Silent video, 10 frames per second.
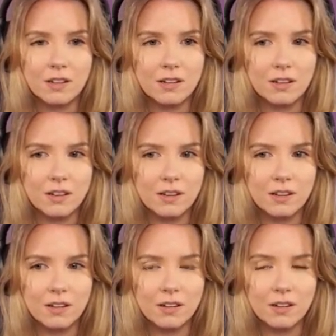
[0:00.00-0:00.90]

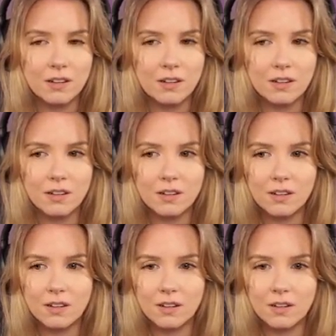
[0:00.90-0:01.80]

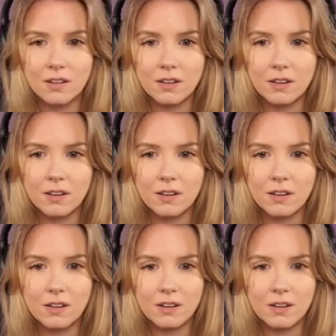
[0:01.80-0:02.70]
(silence)